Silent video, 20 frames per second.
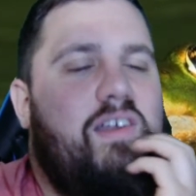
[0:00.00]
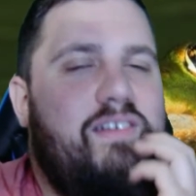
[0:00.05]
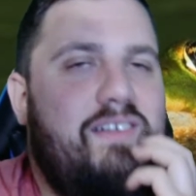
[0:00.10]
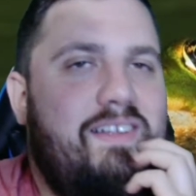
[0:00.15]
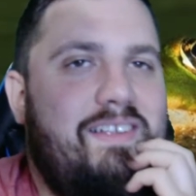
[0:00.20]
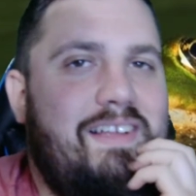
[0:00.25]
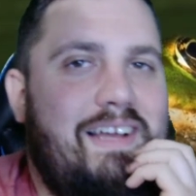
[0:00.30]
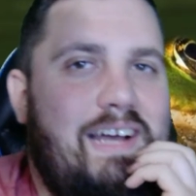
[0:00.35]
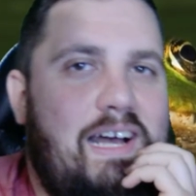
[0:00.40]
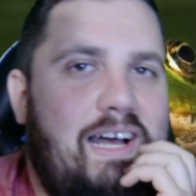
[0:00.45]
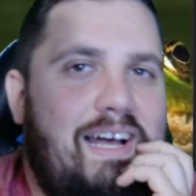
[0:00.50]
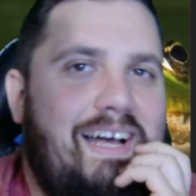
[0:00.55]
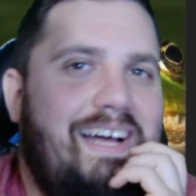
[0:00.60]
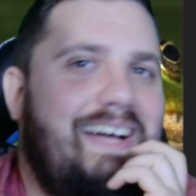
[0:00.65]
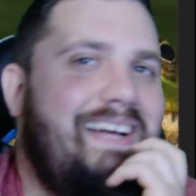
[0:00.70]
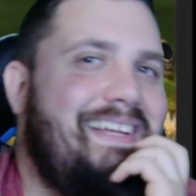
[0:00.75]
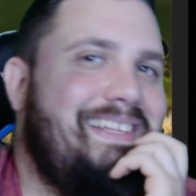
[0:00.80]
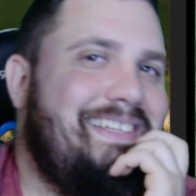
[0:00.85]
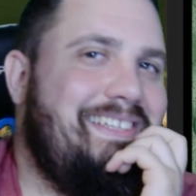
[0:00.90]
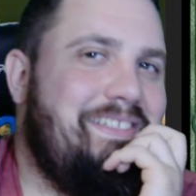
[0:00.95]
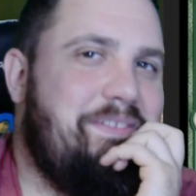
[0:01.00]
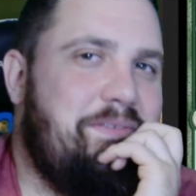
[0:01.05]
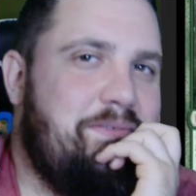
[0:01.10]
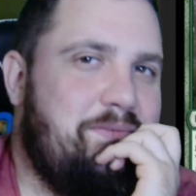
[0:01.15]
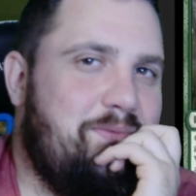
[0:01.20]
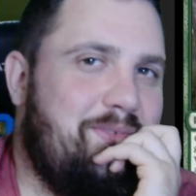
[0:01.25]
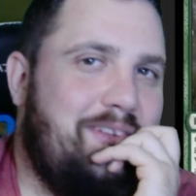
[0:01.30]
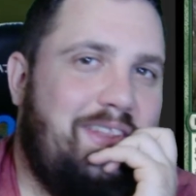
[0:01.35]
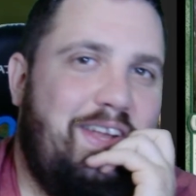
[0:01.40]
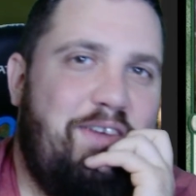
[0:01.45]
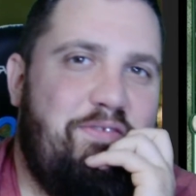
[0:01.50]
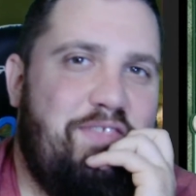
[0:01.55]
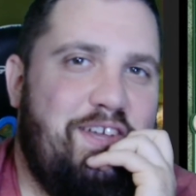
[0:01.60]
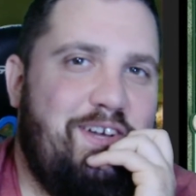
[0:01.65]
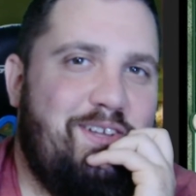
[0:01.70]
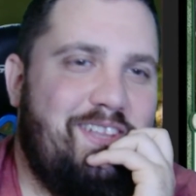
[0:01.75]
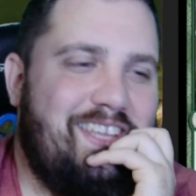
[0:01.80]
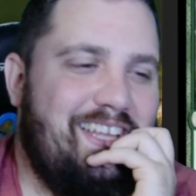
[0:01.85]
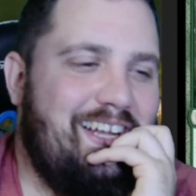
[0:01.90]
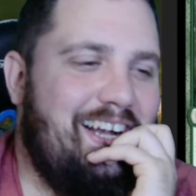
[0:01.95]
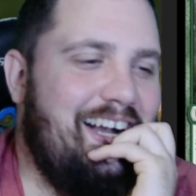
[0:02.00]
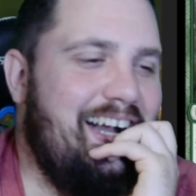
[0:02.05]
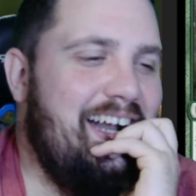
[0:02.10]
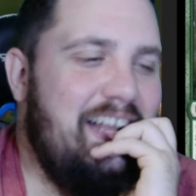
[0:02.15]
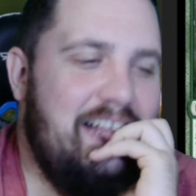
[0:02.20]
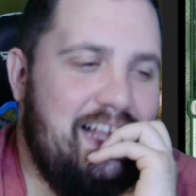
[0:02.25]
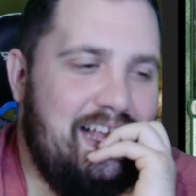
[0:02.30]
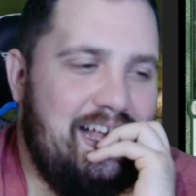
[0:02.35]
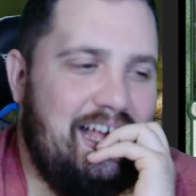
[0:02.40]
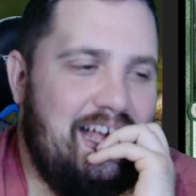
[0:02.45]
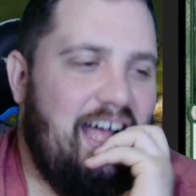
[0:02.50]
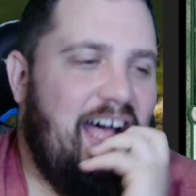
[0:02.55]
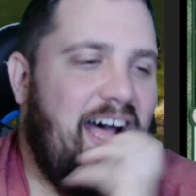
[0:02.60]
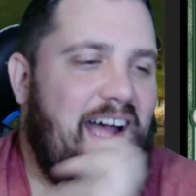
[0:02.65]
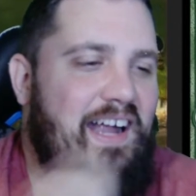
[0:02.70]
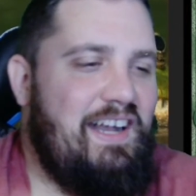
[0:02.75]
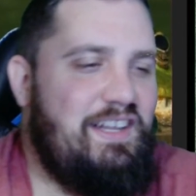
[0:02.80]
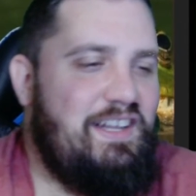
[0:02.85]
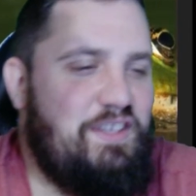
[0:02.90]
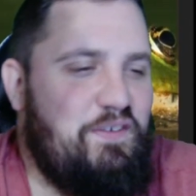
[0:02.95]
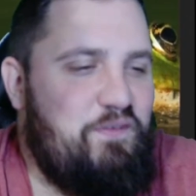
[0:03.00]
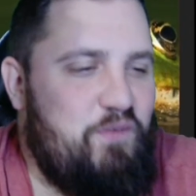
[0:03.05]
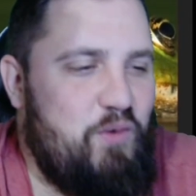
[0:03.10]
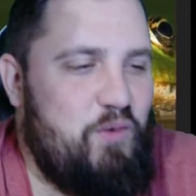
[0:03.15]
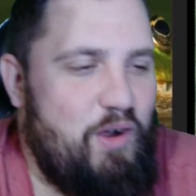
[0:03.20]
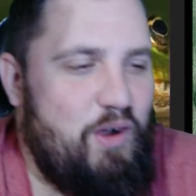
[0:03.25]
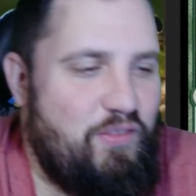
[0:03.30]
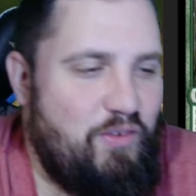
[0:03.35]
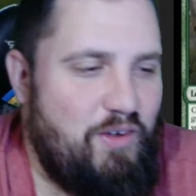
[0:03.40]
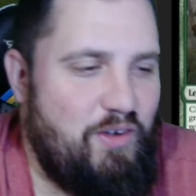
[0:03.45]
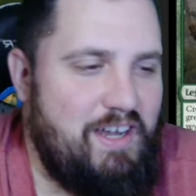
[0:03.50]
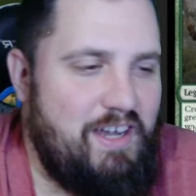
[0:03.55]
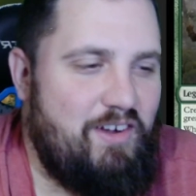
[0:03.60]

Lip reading: We love those here. It's a 4/3.